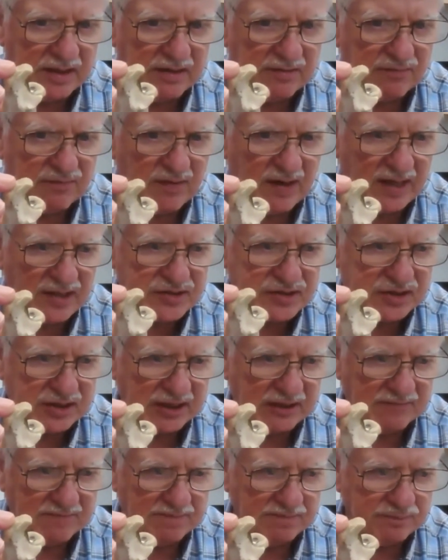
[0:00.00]

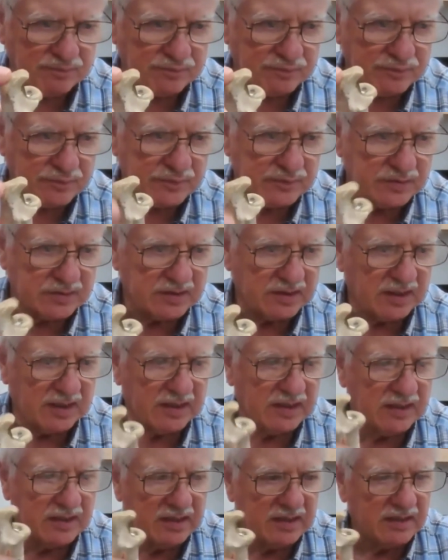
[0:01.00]
fossa, okay?
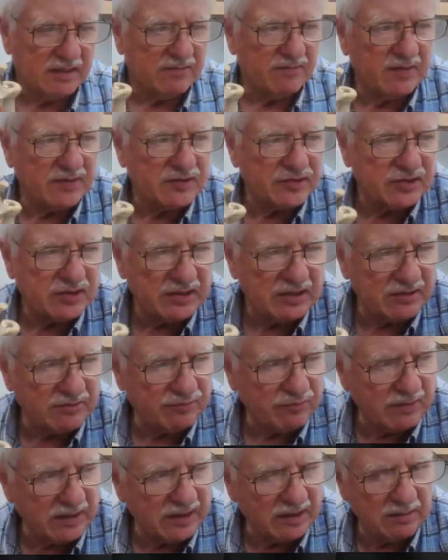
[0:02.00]
Fits in. If
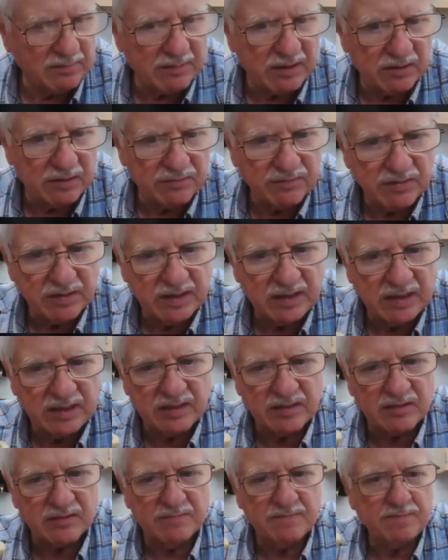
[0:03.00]
we come over
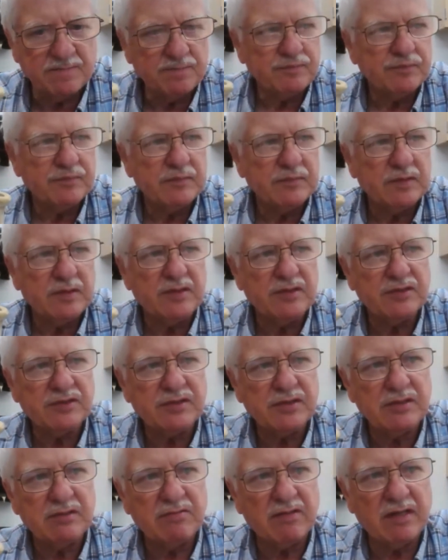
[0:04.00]
here, you
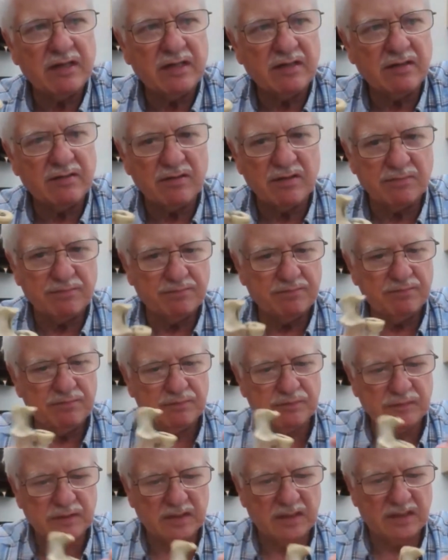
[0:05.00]
see right, oh,
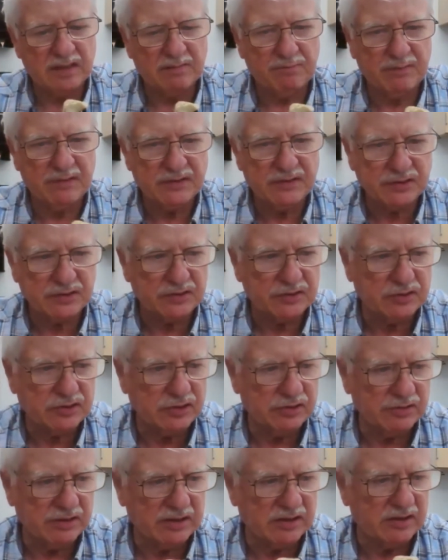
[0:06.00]
got a piece of
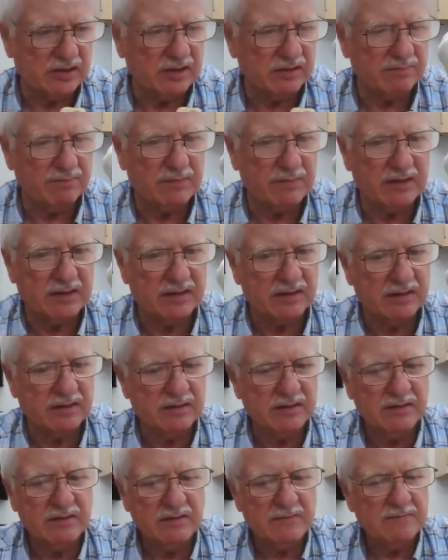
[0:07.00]
chewing gum there.
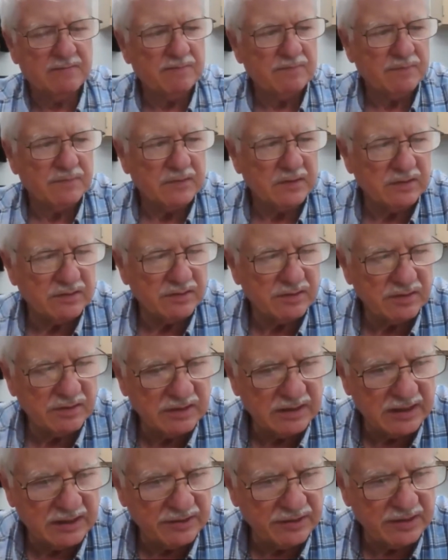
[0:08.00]
Don't know
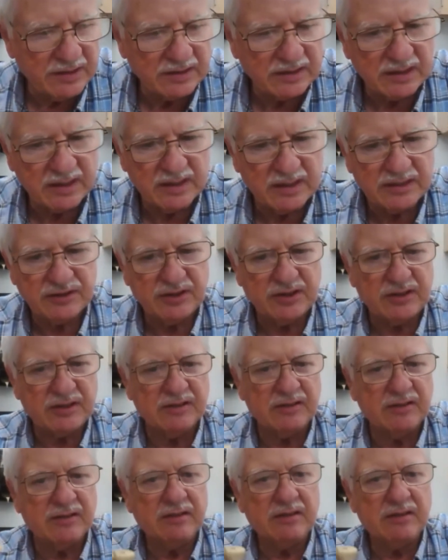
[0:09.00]
how that got there,